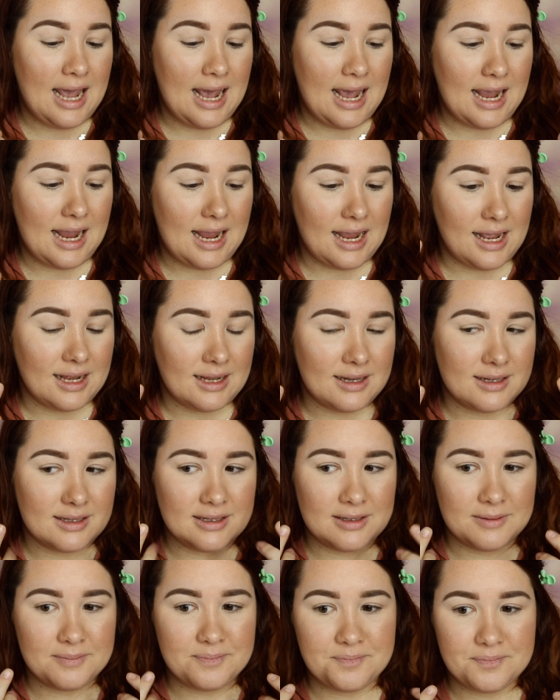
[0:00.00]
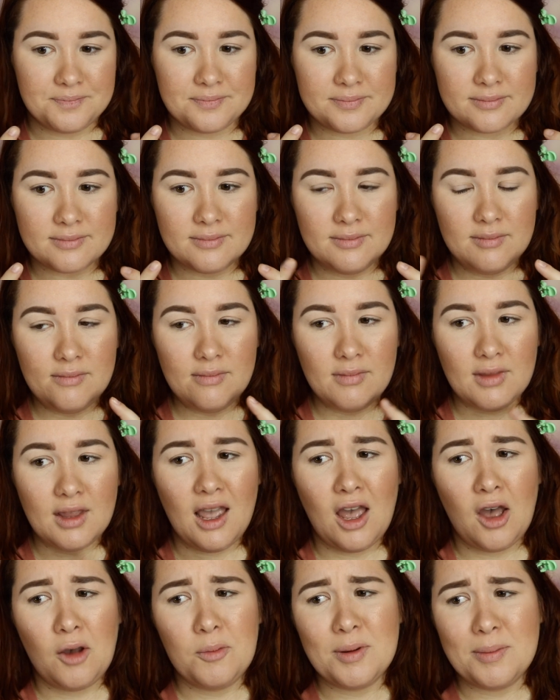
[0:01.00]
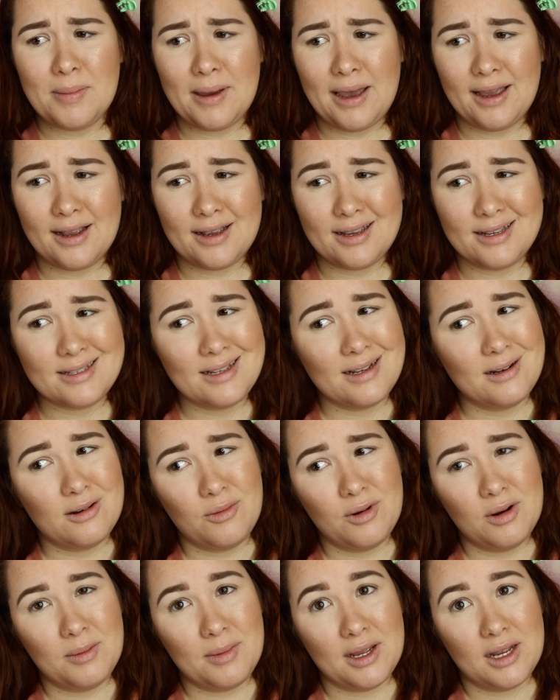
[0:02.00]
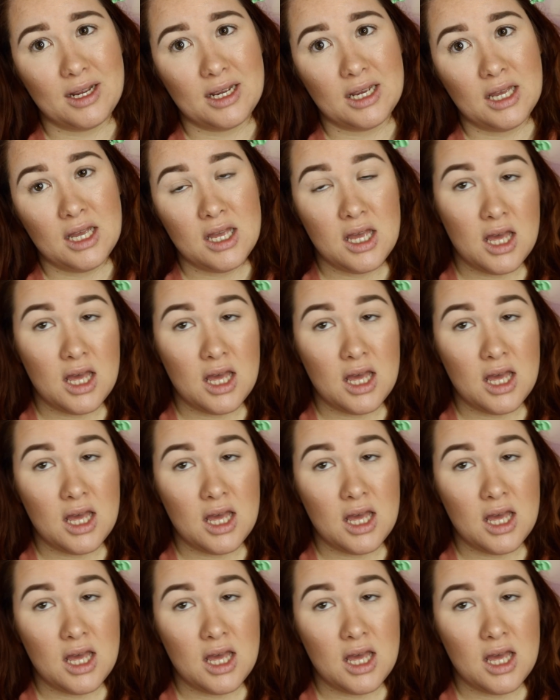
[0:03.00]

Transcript: and I'll be back because I don't want to make